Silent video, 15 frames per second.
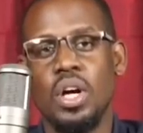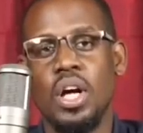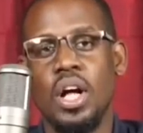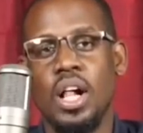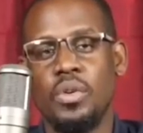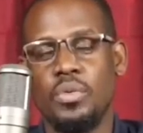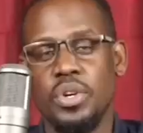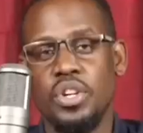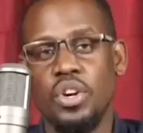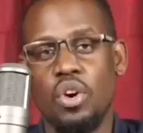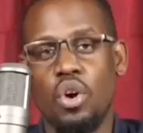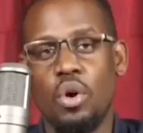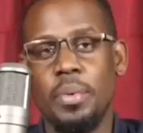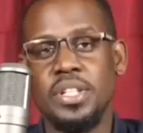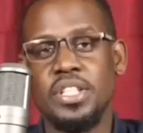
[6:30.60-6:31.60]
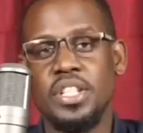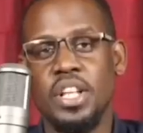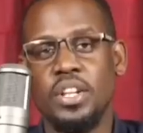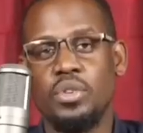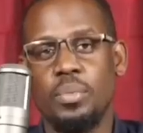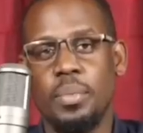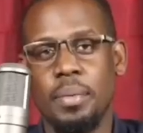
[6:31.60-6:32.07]
read your comment and I'll
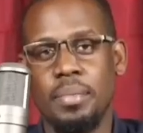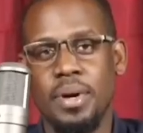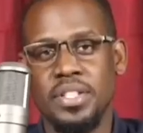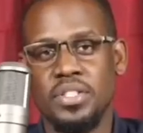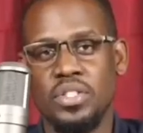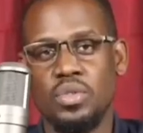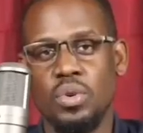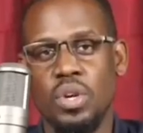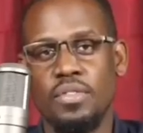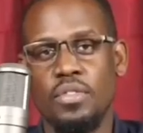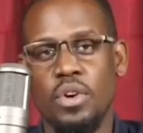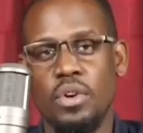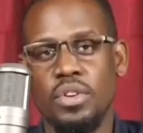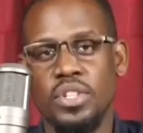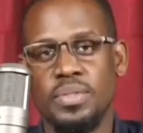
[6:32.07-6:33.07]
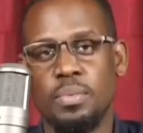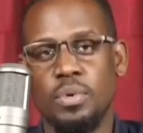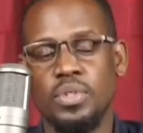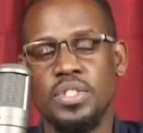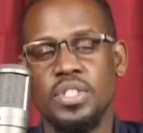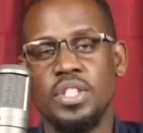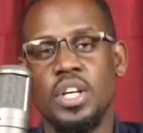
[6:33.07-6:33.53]
do my best to give you a
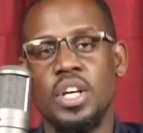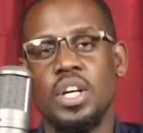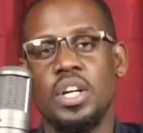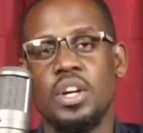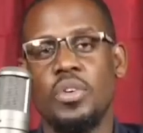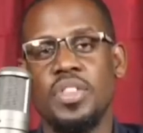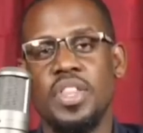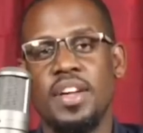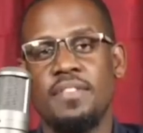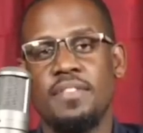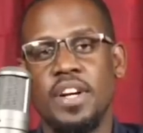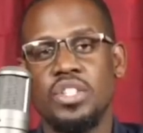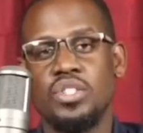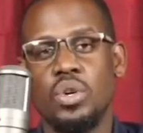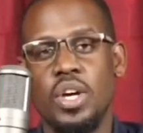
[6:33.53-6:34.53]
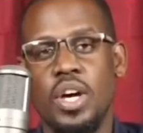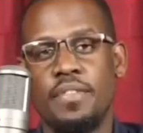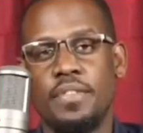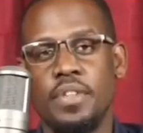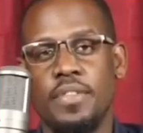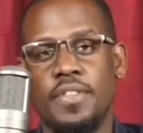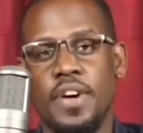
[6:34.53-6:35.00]
response. Now in the event you're here for
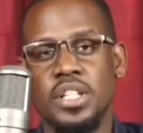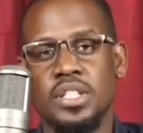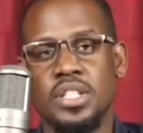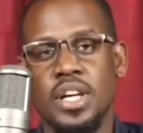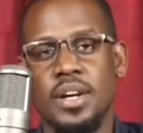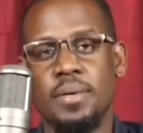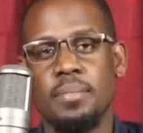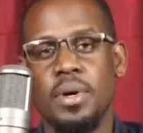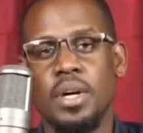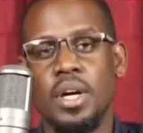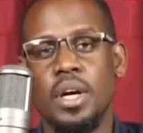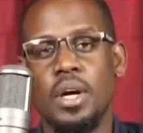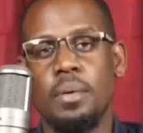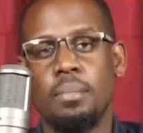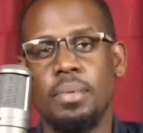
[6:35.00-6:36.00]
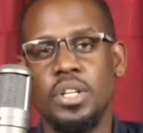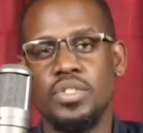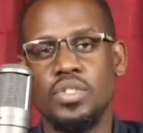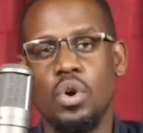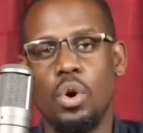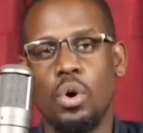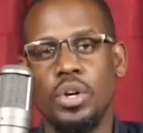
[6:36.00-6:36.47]
the first time, please
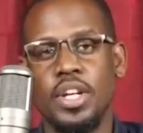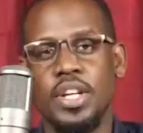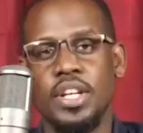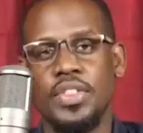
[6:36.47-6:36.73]
go on and hit